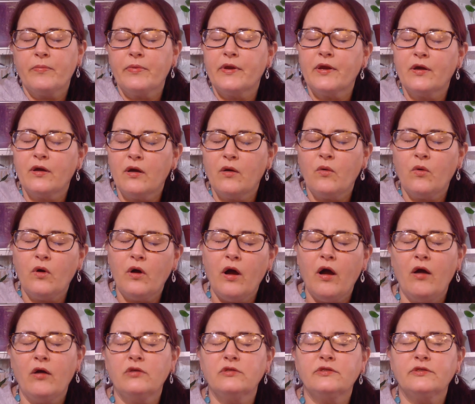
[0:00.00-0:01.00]
but it will
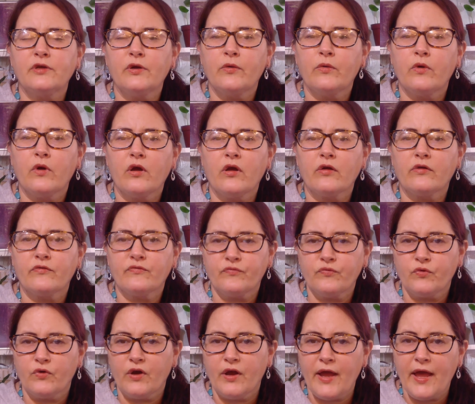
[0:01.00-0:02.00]
also work
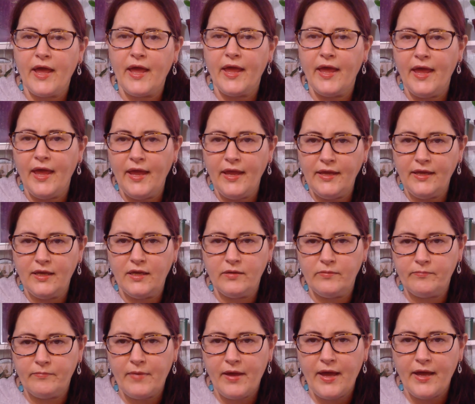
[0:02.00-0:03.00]
for a
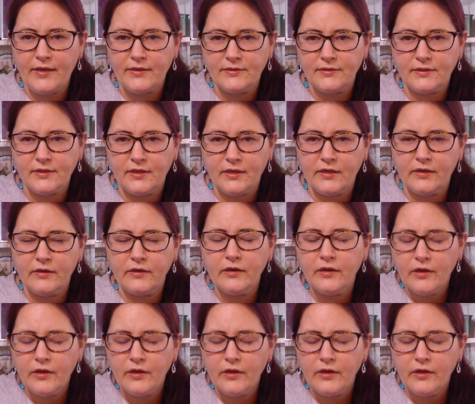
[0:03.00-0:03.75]
hanging basket.